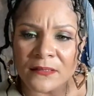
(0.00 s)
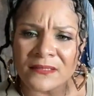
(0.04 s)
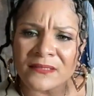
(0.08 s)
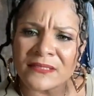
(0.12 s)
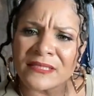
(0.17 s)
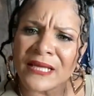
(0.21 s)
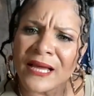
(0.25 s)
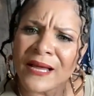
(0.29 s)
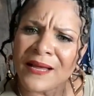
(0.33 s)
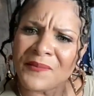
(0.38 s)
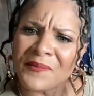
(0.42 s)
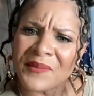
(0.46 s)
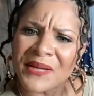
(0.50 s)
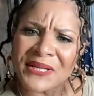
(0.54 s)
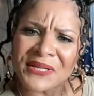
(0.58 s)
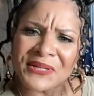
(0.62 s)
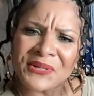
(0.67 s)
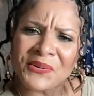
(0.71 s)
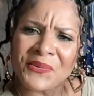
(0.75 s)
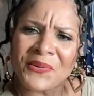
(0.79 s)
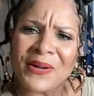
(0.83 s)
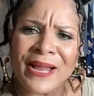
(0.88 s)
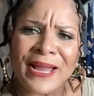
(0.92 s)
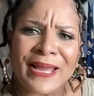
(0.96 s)
Y'all mighty
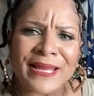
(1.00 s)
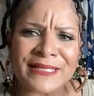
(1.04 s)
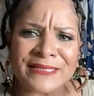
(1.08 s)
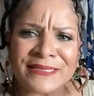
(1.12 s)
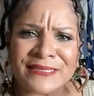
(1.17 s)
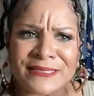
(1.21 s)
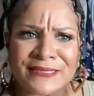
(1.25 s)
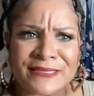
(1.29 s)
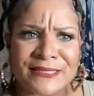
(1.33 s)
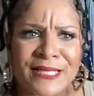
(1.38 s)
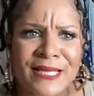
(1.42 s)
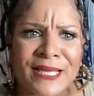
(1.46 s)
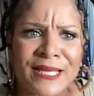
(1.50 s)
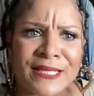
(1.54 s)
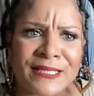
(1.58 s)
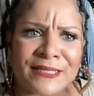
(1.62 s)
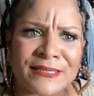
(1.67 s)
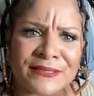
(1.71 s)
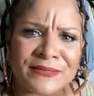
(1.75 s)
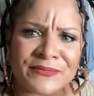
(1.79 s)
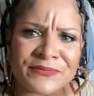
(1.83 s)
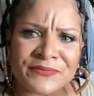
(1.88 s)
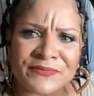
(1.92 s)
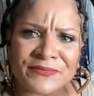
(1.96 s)
quiet
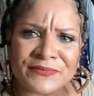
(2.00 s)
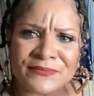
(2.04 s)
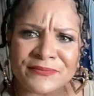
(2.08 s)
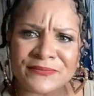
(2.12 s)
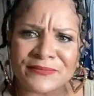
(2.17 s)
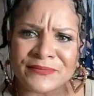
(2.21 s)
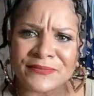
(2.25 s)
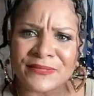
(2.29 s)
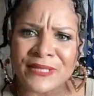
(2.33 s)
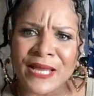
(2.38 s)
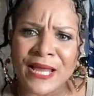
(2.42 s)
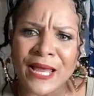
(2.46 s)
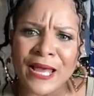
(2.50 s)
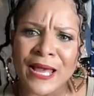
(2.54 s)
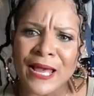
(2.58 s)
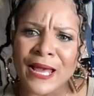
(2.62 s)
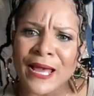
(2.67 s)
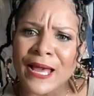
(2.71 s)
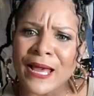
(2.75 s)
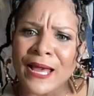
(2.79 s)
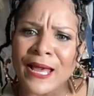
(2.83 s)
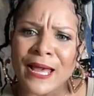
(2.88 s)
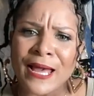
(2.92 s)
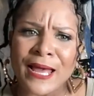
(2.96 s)
tonight.
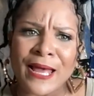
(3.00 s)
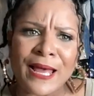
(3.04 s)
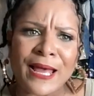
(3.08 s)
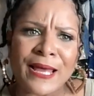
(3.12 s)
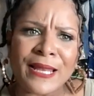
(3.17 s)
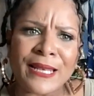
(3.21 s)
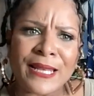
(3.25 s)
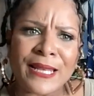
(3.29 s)
I, I